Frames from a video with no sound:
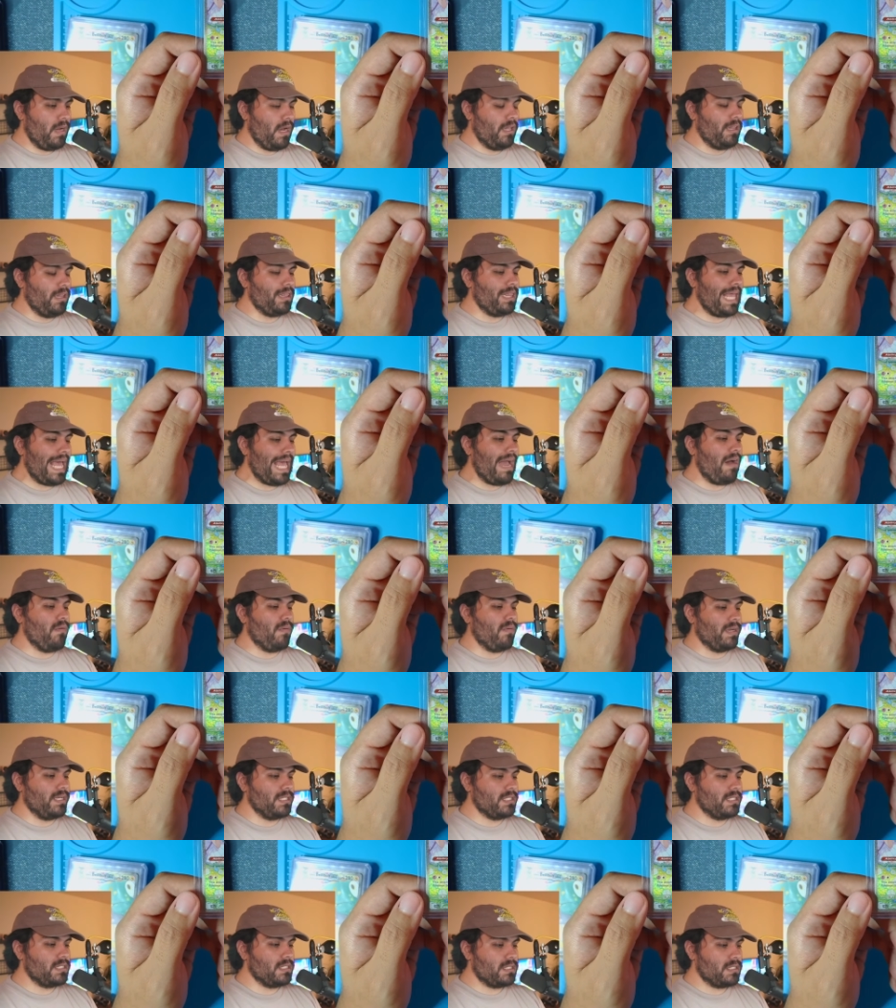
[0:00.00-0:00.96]

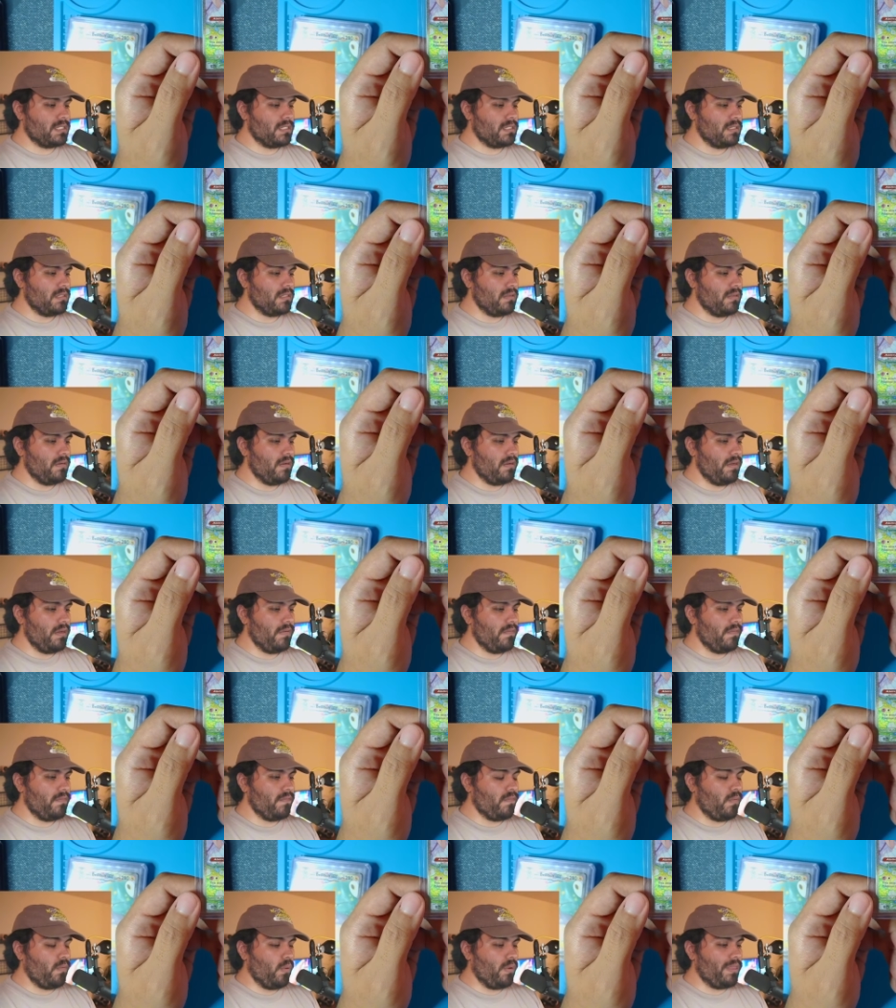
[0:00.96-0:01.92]
allowance
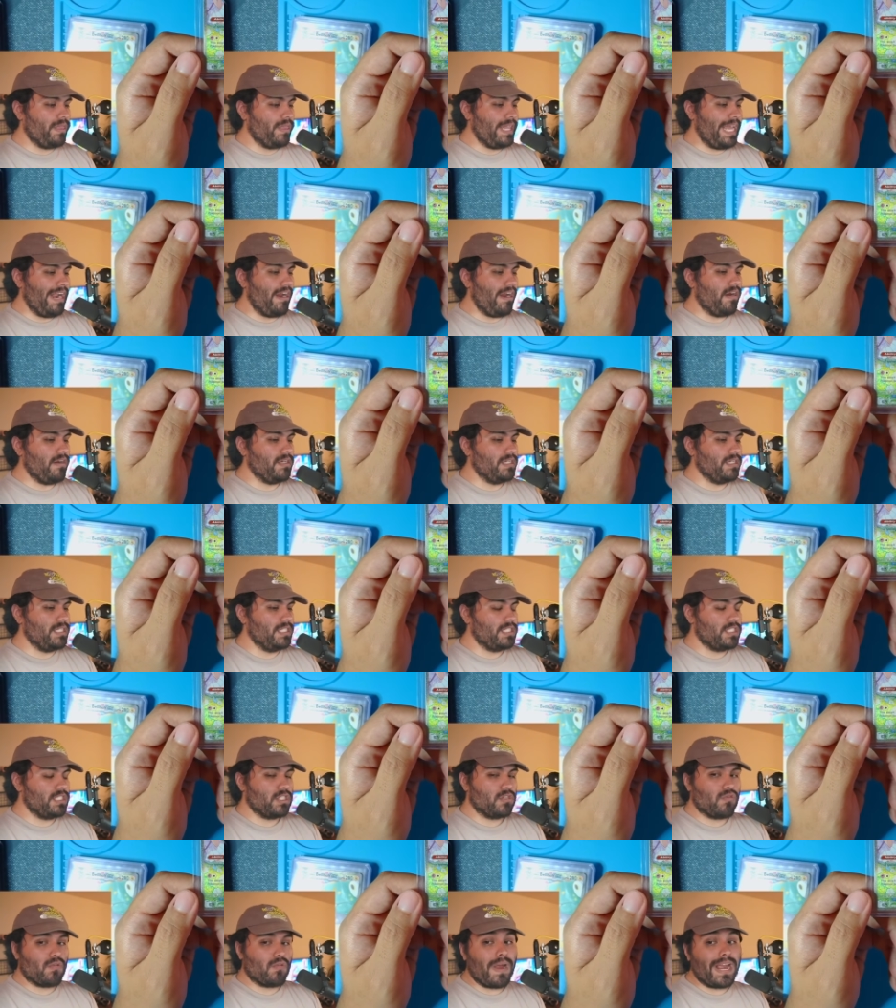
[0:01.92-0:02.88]
for their
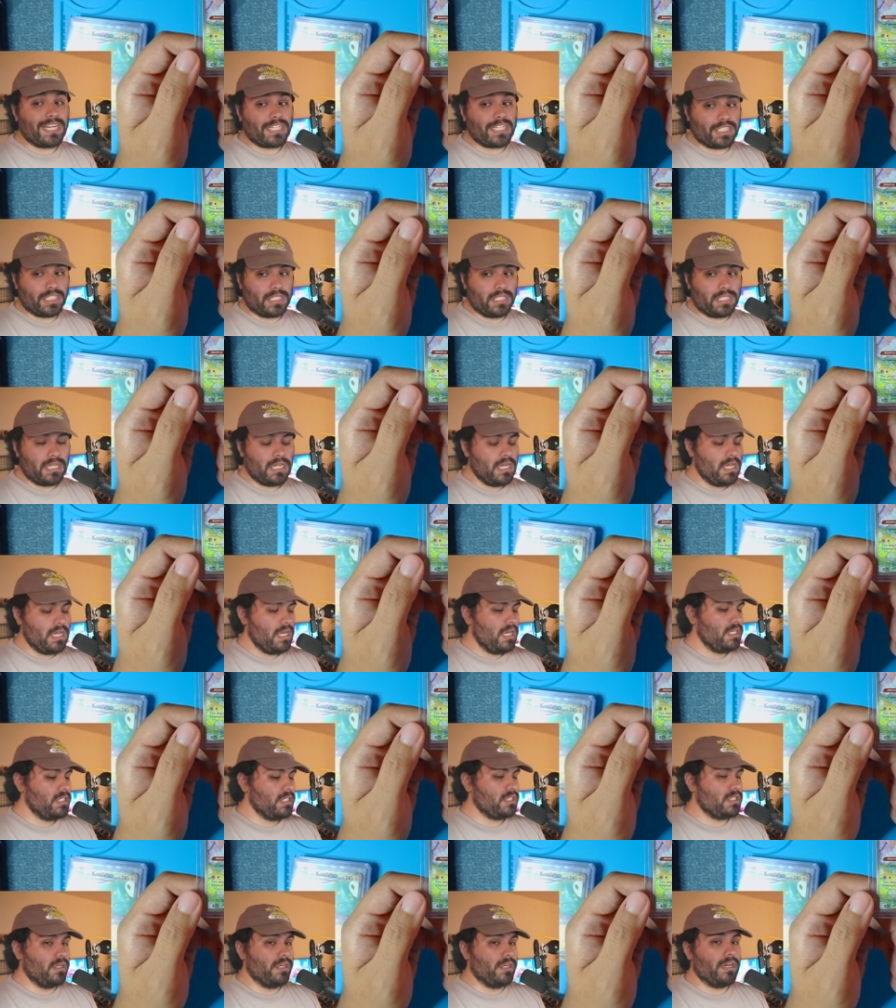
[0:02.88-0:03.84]
discretion.
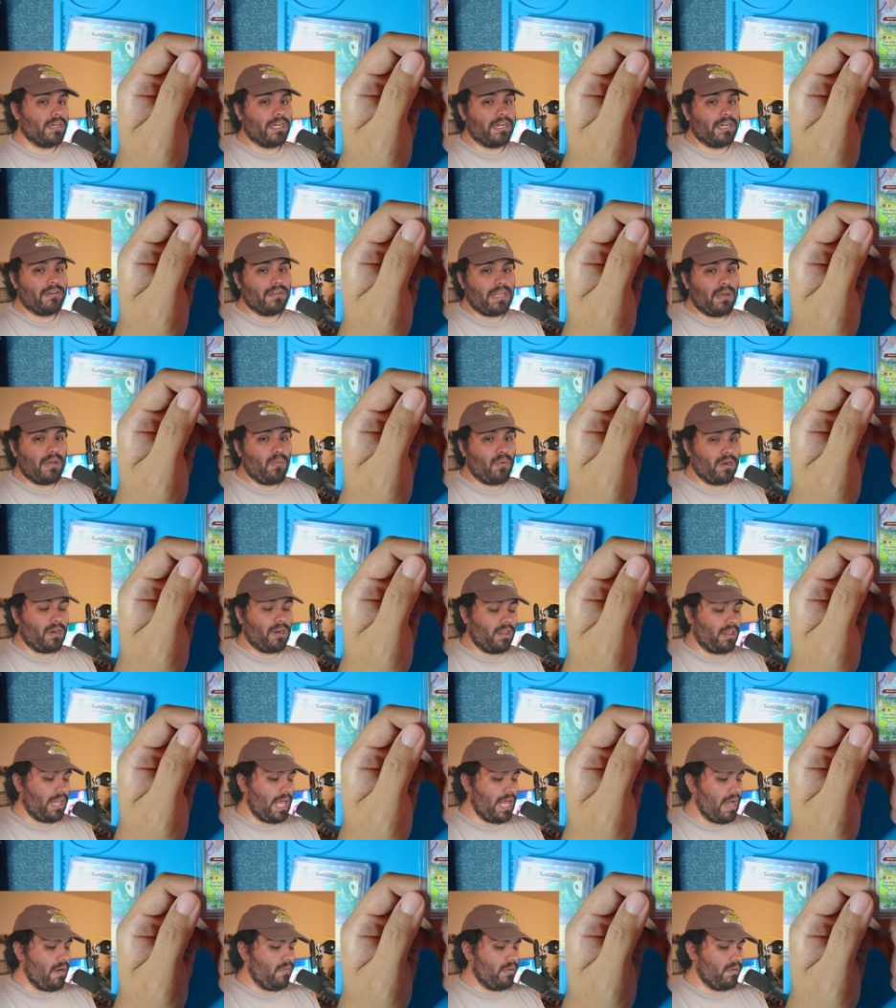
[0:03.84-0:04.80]
So you're going to hear that word a
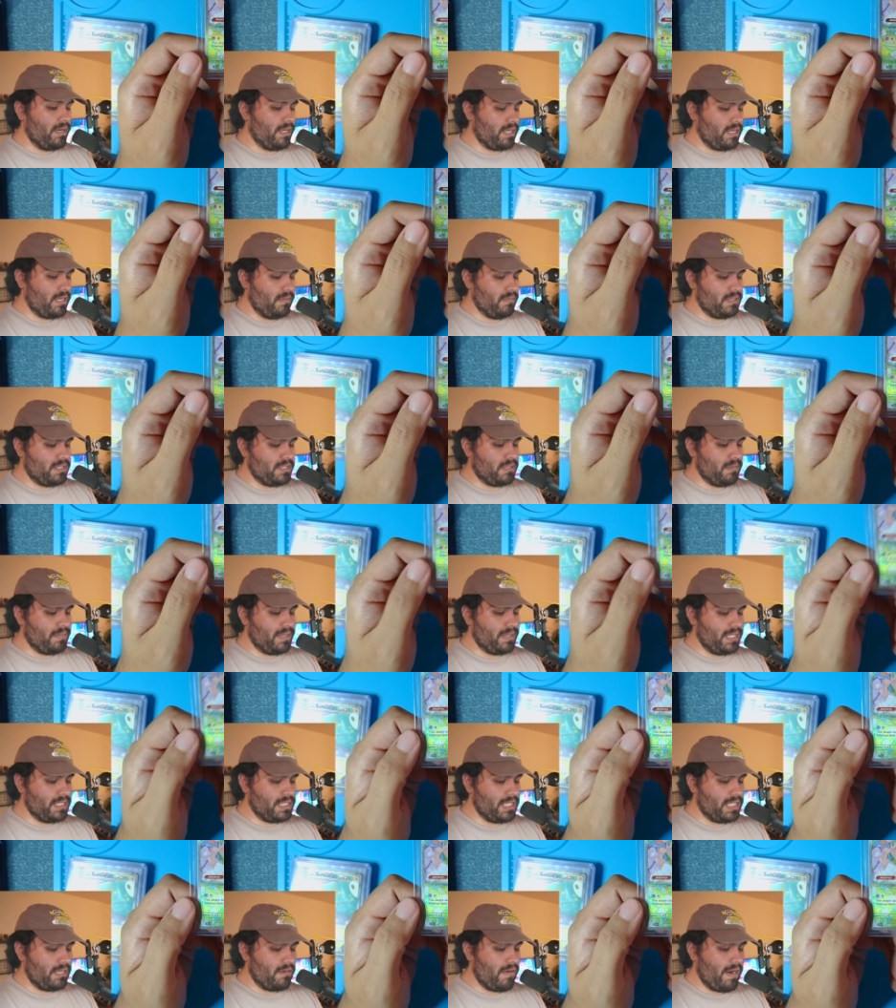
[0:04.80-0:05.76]
lot when it comes
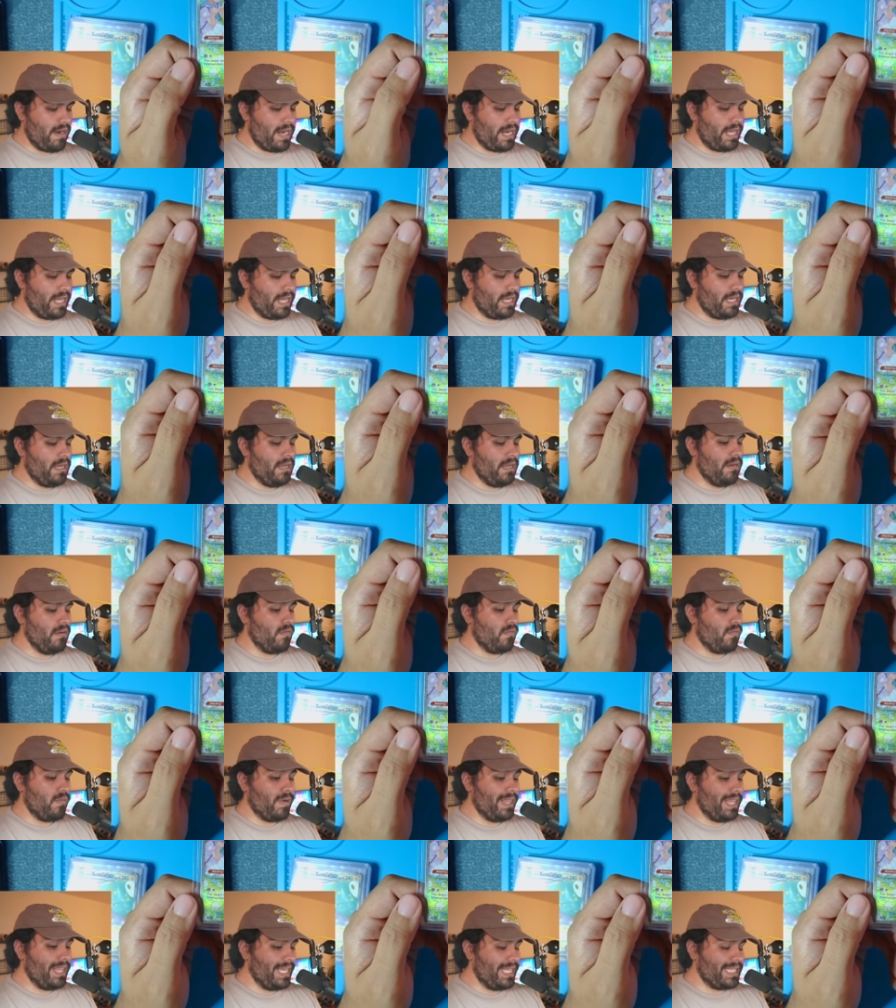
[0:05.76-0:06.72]
to PSA grading.
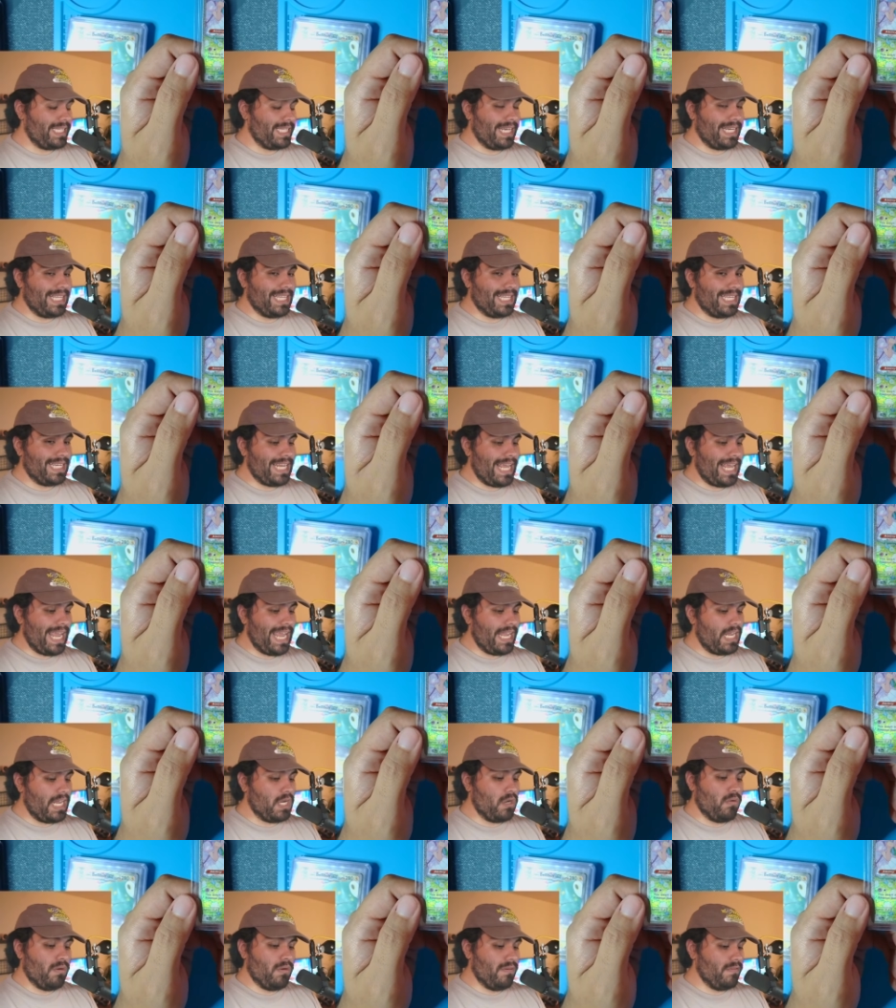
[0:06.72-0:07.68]
Really, at the end of the
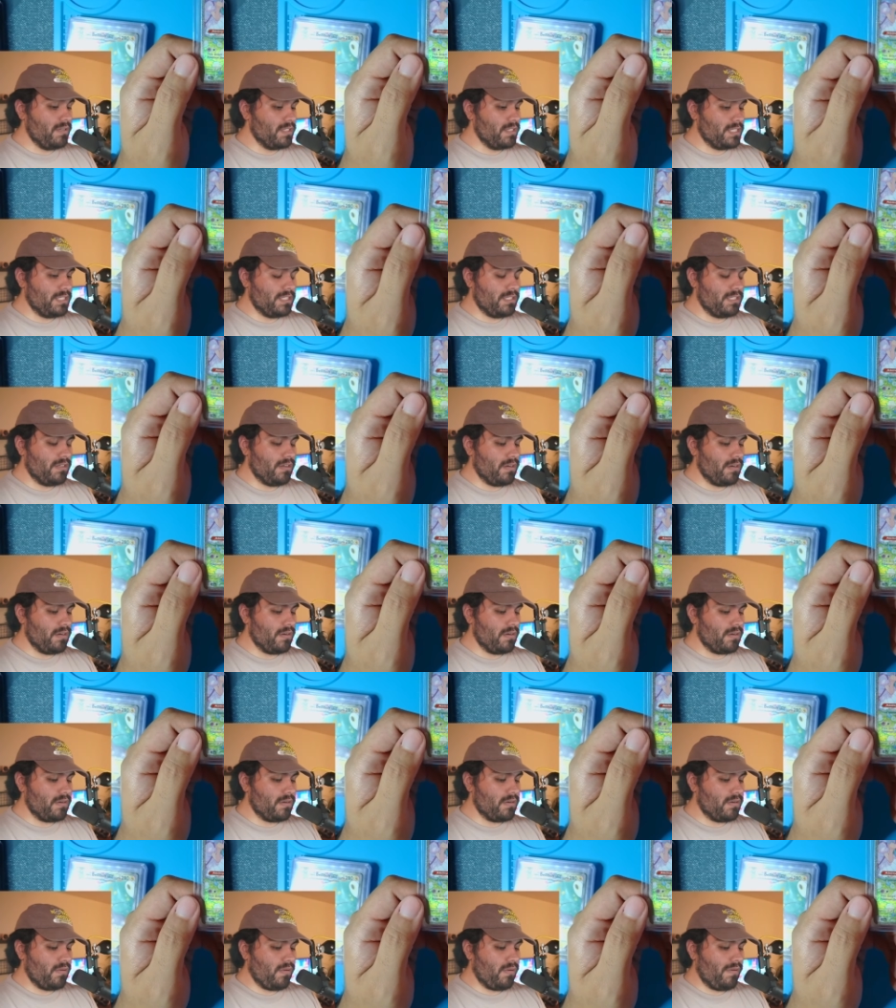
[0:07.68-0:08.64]
day, whoever's
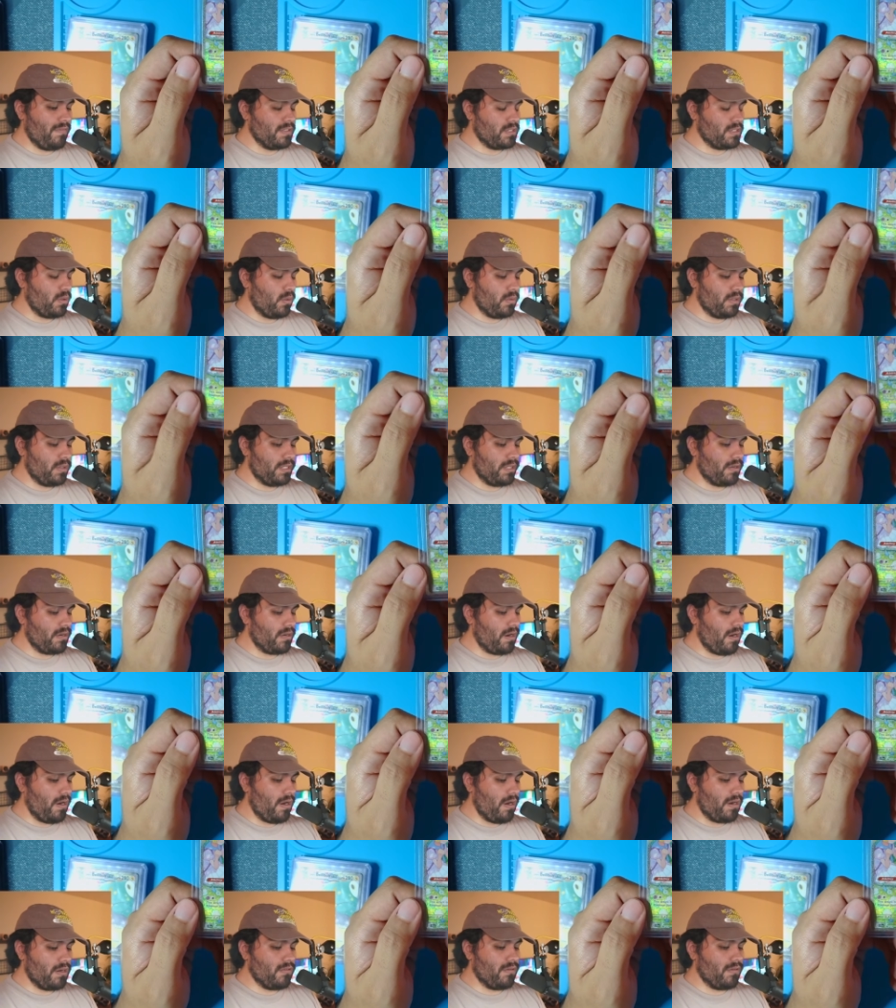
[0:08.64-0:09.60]
holding your
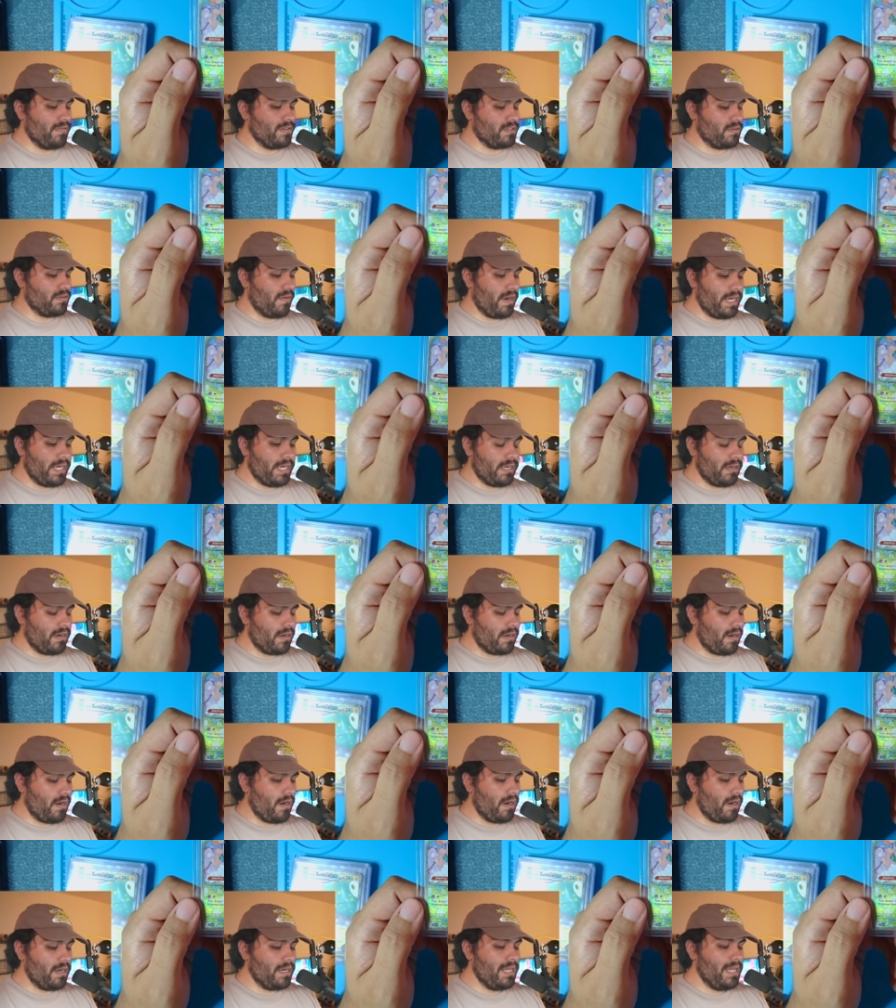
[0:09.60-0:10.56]
card, whoever's grading your
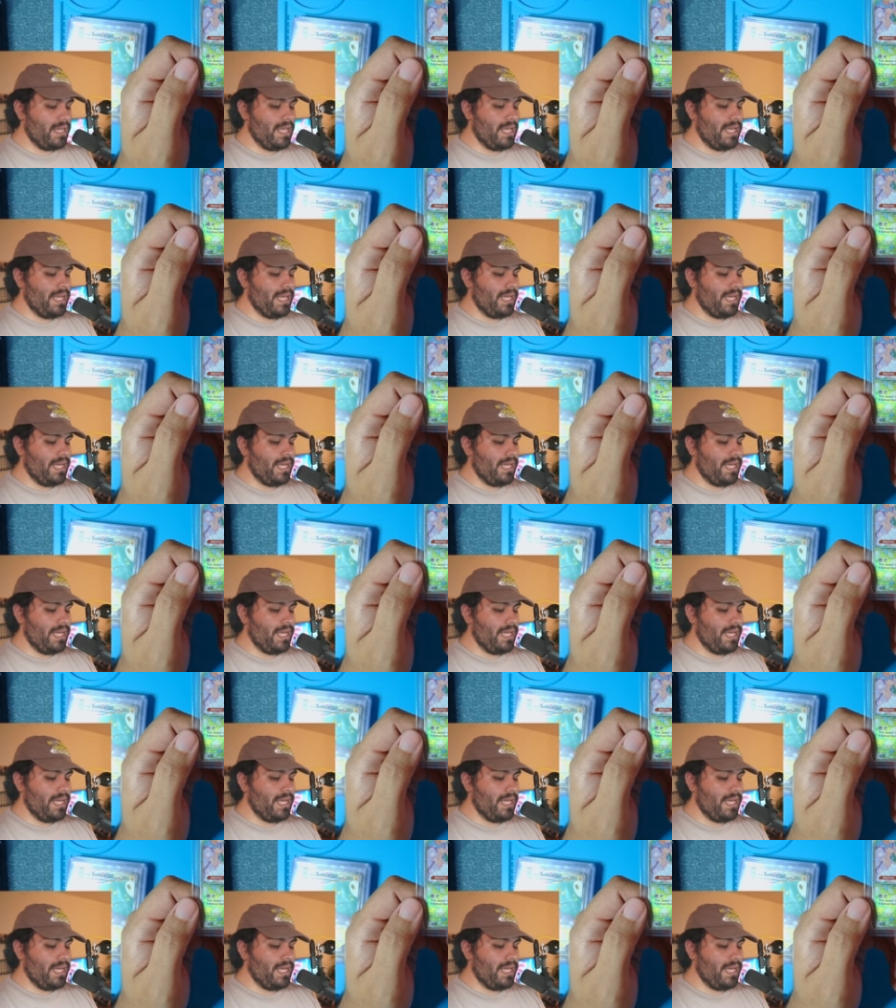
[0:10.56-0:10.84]
card,